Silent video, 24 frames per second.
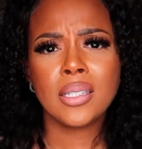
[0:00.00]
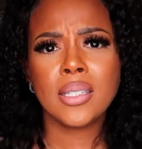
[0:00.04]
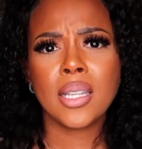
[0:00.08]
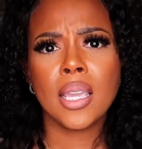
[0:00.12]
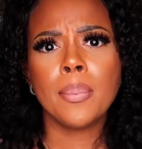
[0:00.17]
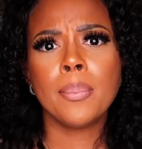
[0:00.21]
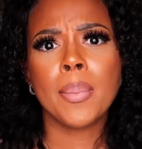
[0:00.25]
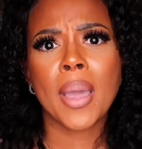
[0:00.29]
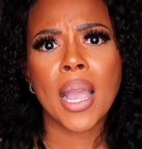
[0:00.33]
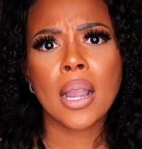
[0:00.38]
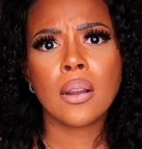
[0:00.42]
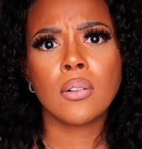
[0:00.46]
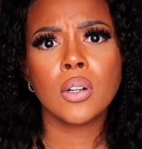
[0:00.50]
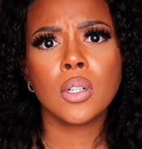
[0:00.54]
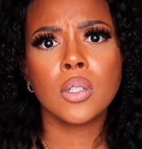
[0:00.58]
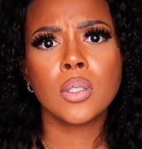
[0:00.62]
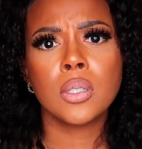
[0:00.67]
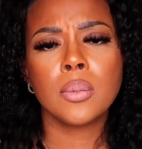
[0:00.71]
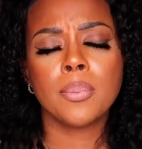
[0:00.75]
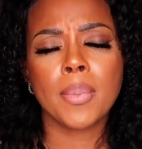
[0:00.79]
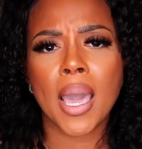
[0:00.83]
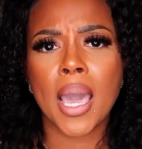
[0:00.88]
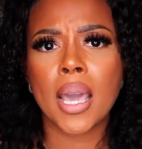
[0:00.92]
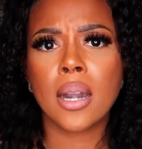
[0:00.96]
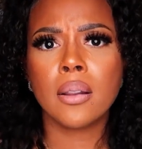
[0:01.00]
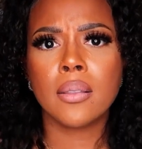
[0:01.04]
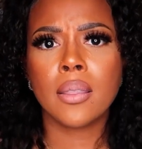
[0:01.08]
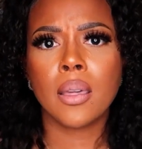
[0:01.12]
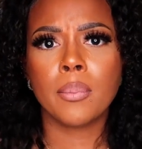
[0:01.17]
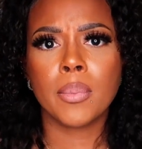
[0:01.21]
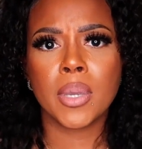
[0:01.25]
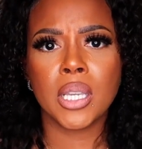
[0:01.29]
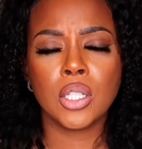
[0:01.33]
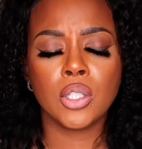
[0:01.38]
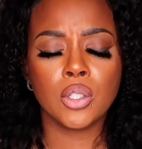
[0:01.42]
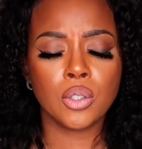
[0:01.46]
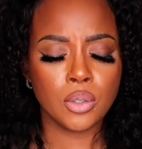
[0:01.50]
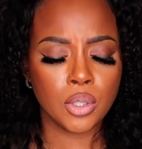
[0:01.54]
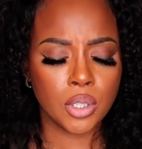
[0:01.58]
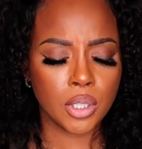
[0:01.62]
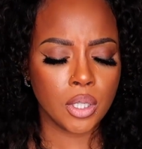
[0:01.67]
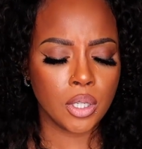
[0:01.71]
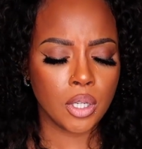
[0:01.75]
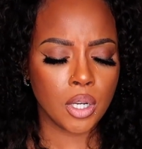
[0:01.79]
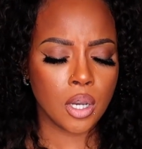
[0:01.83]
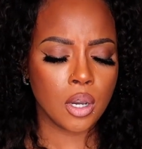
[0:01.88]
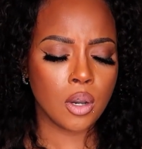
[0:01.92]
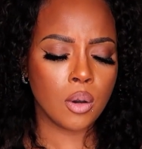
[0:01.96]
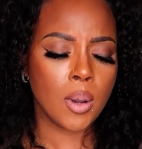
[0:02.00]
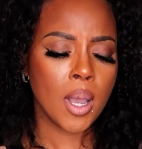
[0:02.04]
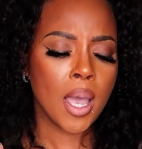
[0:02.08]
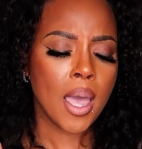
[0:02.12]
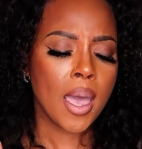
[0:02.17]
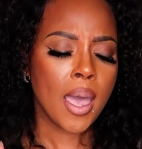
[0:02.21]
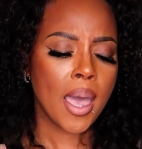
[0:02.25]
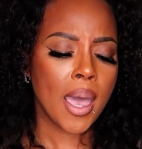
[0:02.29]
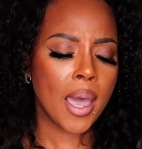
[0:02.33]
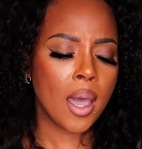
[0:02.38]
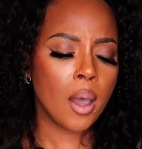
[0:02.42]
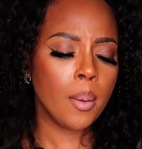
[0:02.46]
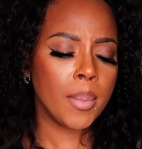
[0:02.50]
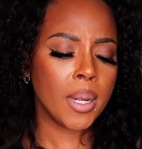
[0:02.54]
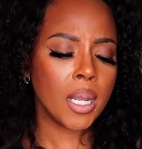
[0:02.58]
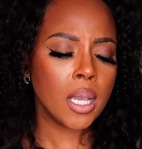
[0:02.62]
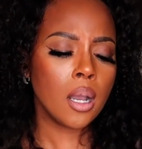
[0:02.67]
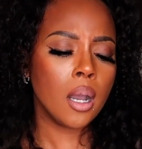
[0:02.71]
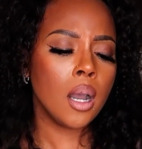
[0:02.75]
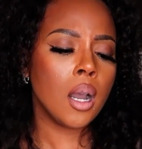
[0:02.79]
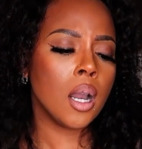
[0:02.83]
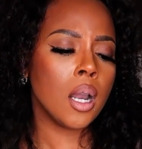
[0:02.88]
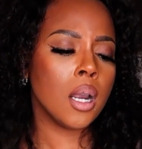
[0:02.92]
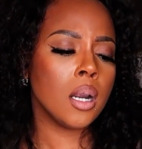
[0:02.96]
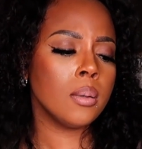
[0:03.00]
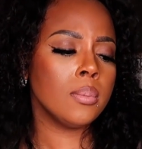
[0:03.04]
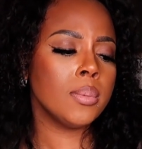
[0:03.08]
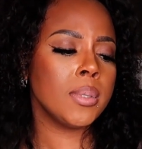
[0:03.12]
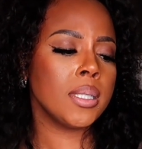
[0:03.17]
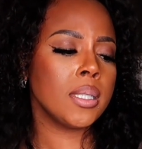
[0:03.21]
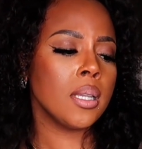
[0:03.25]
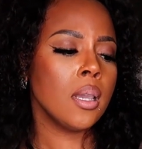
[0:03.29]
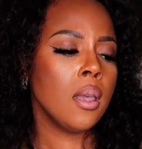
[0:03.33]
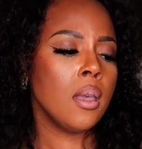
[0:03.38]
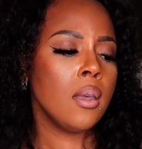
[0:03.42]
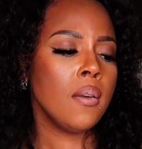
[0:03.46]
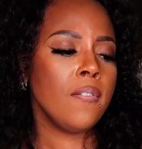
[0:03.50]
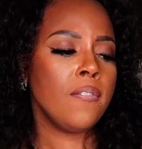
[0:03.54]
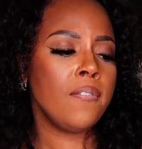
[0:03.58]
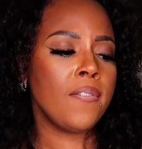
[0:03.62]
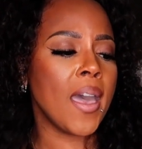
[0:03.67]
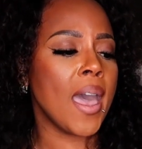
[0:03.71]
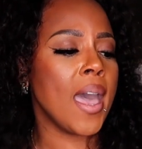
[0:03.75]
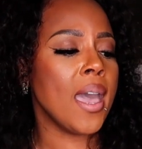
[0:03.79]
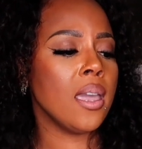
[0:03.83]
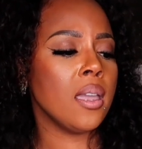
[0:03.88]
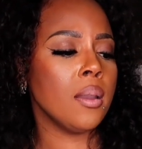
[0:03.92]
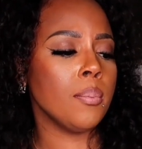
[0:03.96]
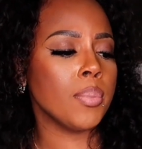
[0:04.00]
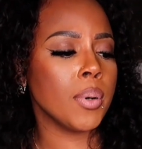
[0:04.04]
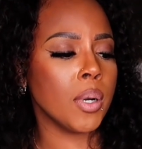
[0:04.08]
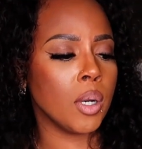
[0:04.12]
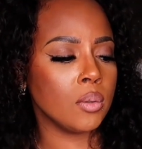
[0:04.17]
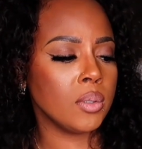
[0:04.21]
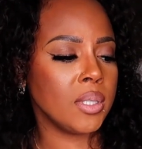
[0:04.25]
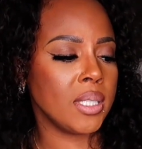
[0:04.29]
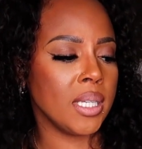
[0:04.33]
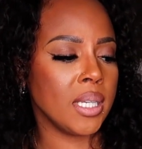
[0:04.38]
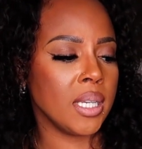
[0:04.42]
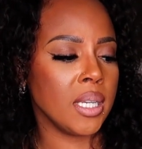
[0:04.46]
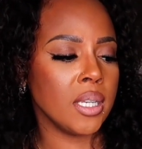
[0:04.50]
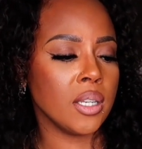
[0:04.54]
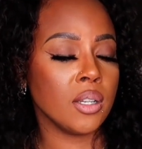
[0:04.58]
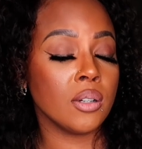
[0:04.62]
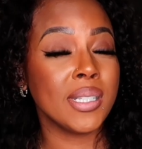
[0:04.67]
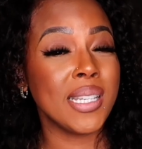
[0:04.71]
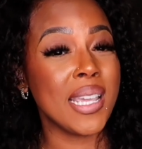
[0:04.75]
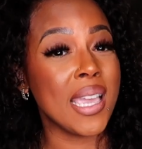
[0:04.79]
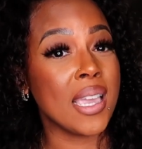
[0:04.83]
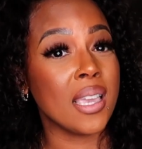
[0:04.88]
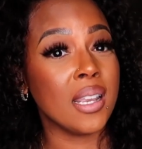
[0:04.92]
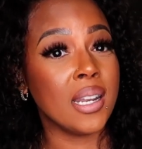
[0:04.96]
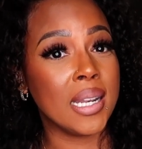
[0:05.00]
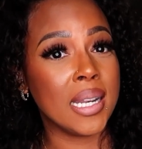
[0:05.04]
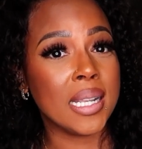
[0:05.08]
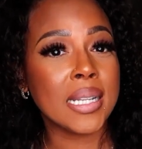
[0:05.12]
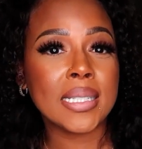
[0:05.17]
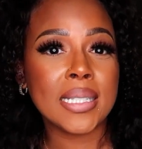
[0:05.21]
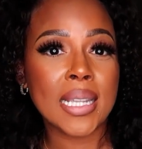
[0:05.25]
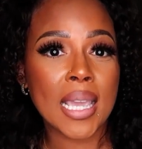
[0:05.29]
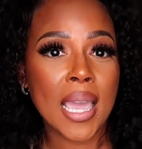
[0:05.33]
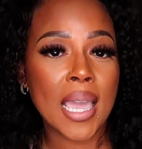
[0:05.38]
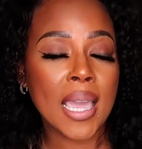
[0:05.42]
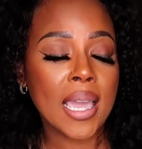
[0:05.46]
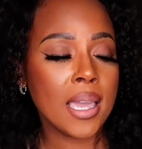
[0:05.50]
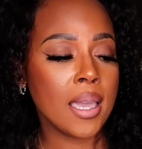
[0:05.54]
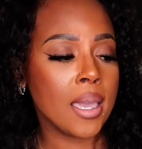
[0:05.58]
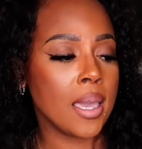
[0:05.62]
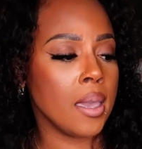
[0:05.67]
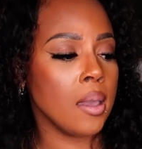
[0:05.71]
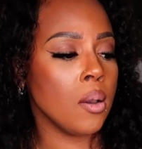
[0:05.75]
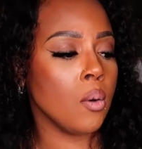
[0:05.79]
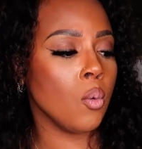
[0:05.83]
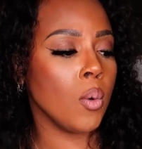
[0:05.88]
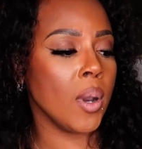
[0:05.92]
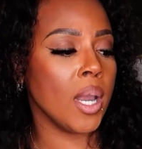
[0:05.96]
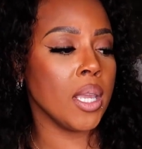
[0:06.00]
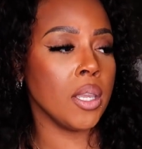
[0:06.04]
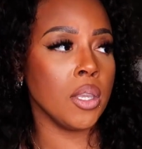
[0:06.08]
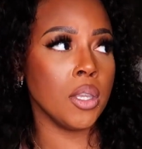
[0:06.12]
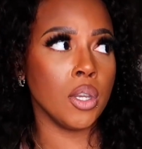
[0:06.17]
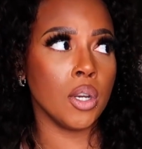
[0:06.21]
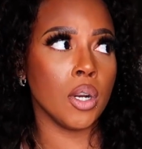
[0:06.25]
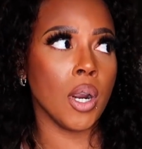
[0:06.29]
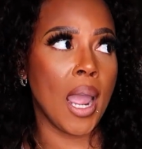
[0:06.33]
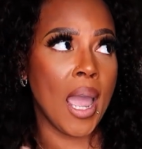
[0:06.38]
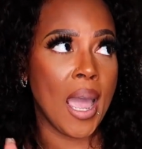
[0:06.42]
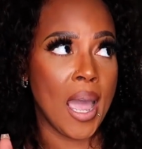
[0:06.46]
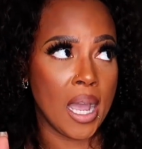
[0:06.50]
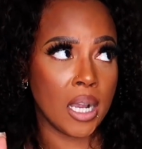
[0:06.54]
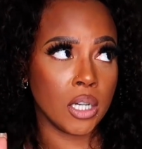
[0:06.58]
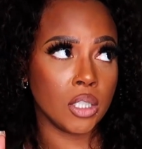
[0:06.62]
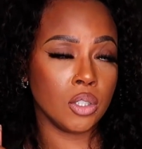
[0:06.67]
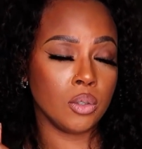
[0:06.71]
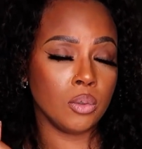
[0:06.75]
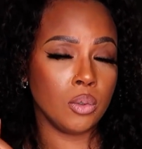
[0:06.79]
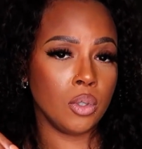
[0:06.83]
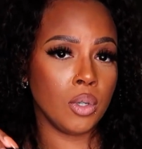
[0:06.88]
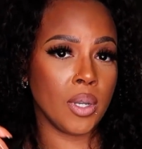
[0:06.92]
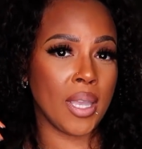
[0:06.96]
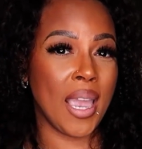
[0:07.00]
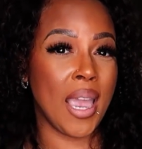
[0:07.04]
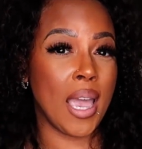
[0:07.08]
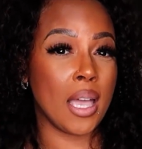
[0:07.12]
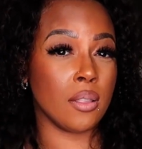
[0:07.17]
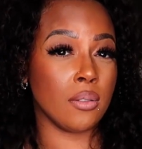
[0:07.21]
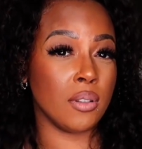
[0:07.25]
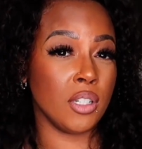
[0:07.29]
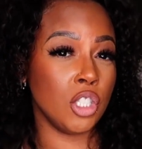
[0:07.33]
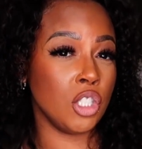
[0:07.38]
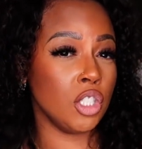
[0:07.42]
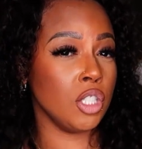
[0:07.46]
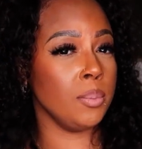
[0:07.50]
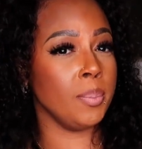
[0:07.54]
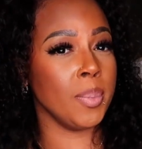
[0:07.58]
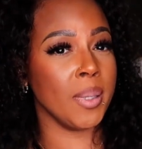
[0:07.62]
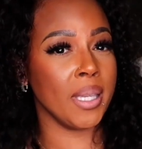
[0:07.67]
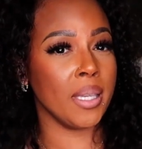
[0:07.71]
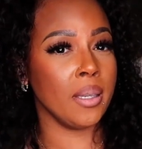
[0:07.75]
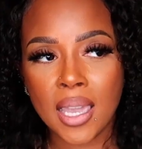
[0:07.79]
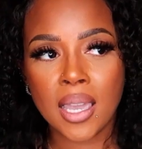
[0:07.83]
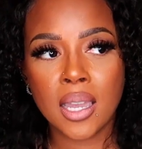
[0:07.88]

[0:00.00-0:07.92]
I say macros matter, that means you should know how many carbs, fat, and protein you're taking in a day and what your actual calories should be.